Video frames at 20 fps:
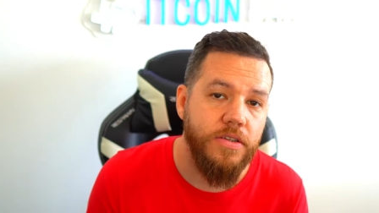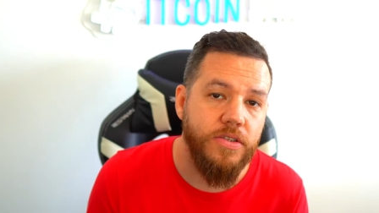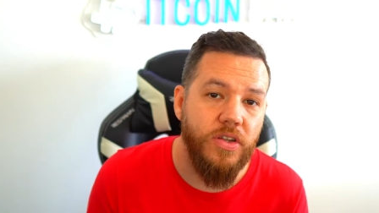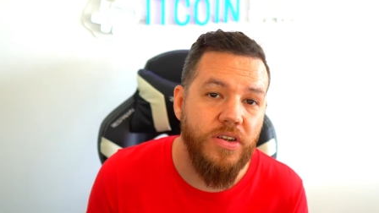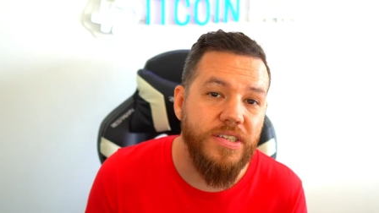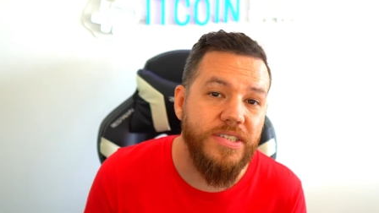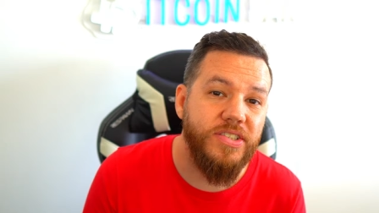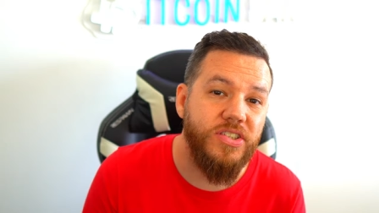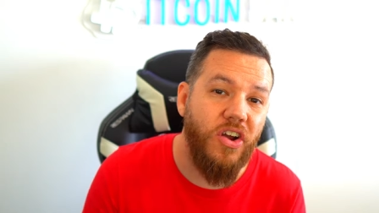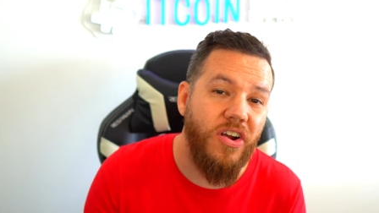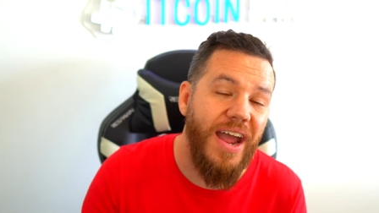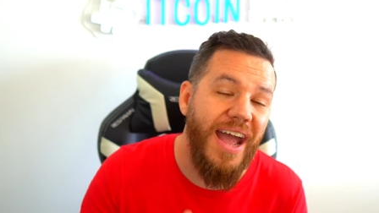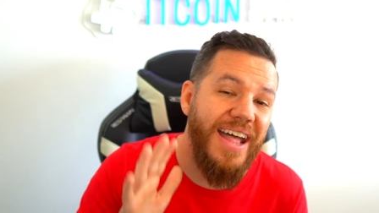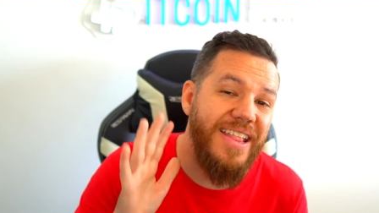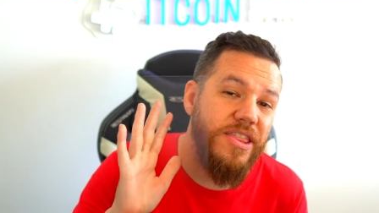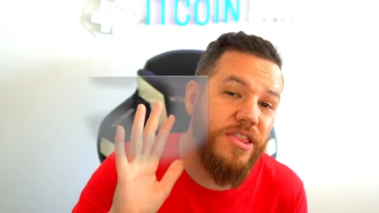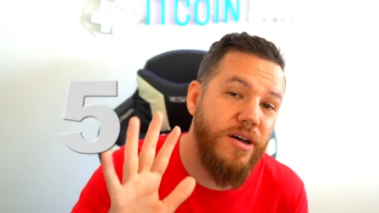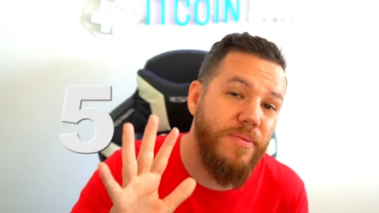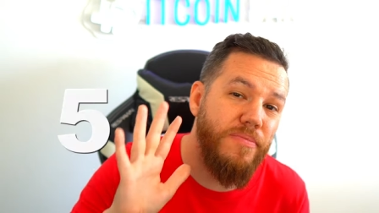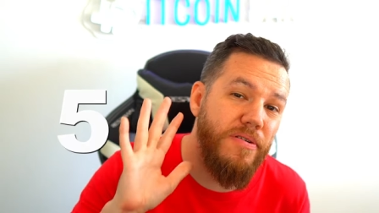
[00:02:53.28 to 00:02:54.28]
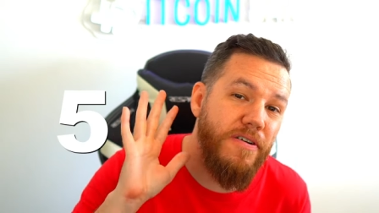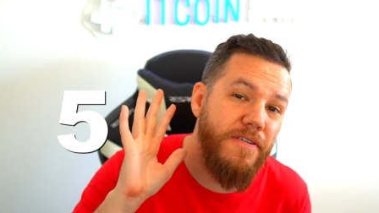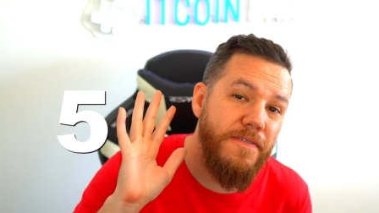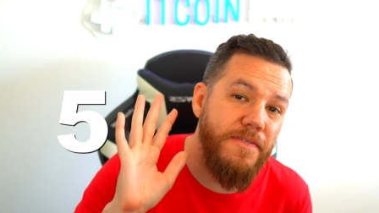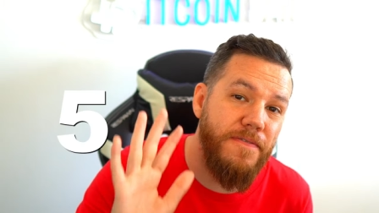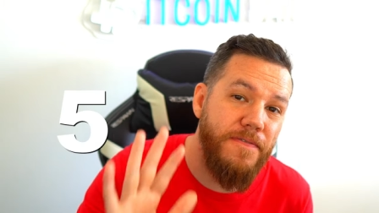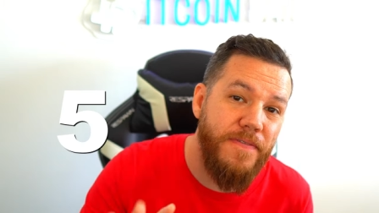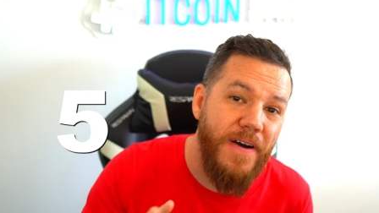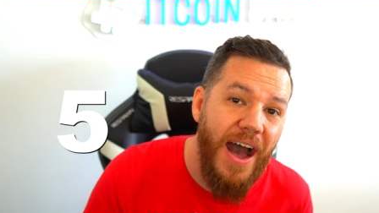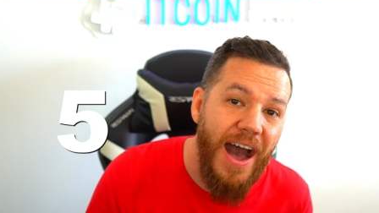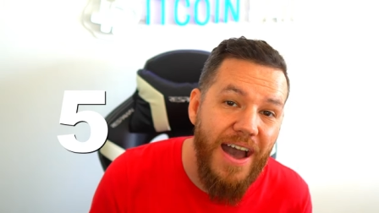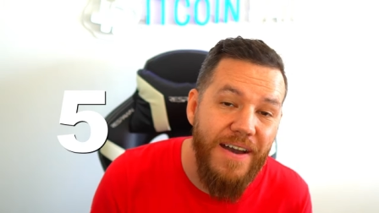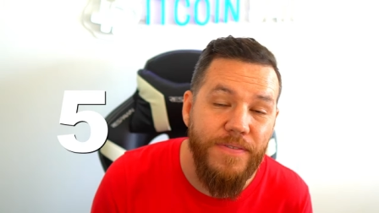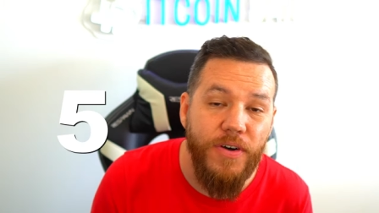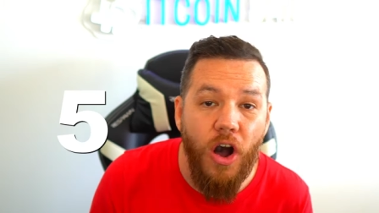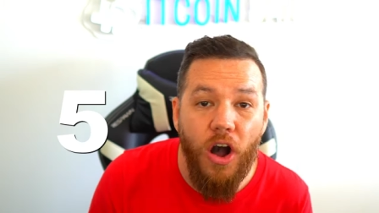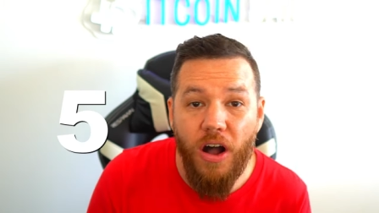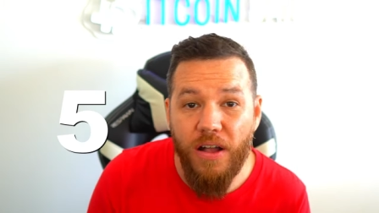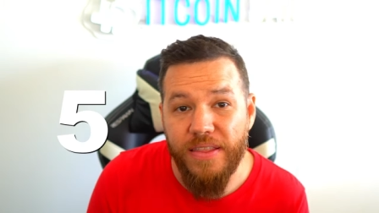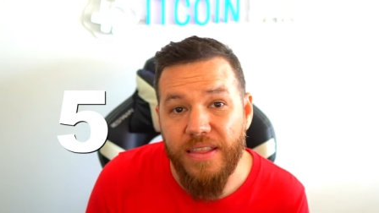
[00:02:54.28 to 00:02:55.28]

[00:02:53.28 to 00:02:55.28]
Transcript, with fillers: let's start at number five on the